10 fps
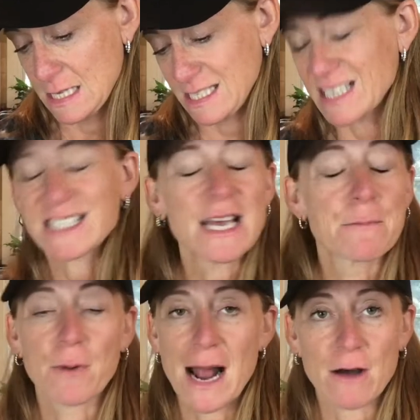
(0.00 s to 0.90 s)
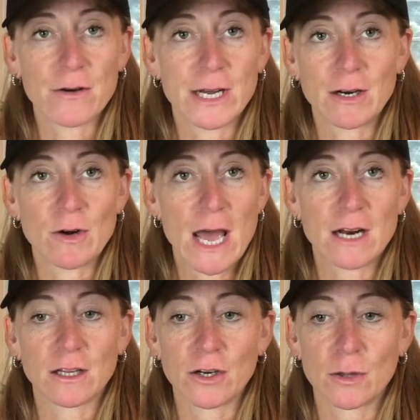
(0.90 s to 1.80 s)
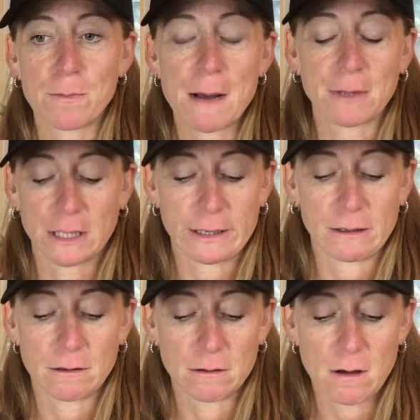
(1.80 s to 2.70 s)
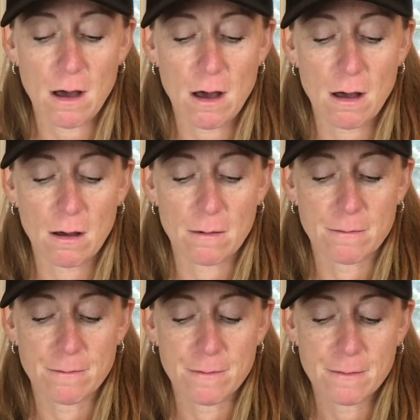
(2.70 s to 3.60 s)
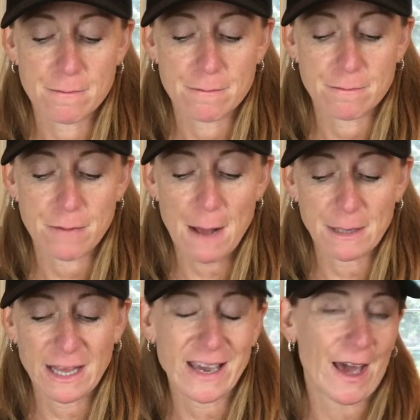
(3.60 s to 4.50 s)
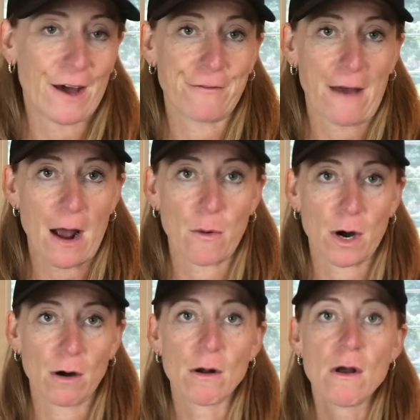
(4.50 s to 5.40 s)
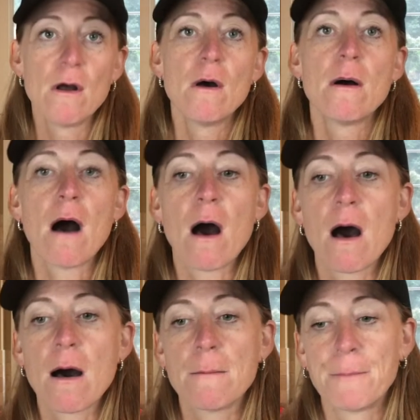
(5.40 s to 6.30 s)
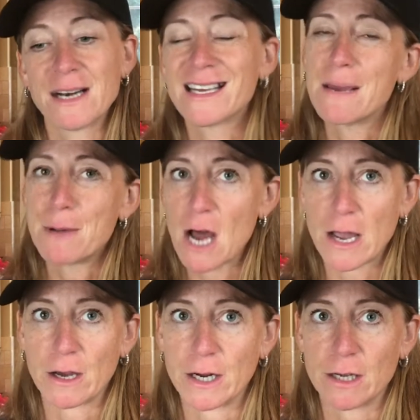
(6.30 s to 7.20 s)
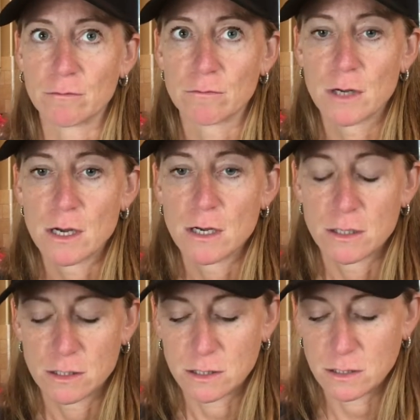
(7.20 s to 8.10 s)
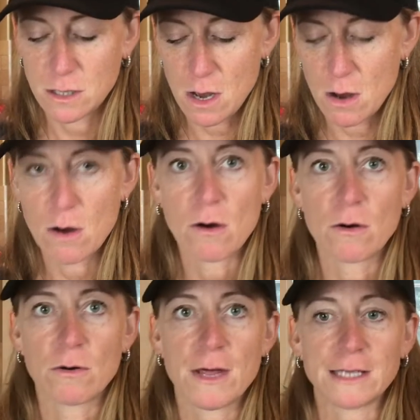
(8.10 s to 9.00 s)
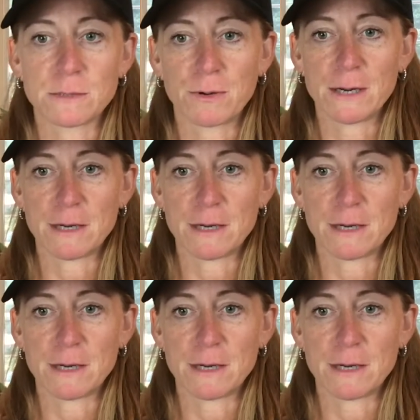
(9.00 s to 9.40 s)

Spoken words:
till it's like brown and a little bubbly. Probably like a half hour, but keep an eye on it. So that's pretty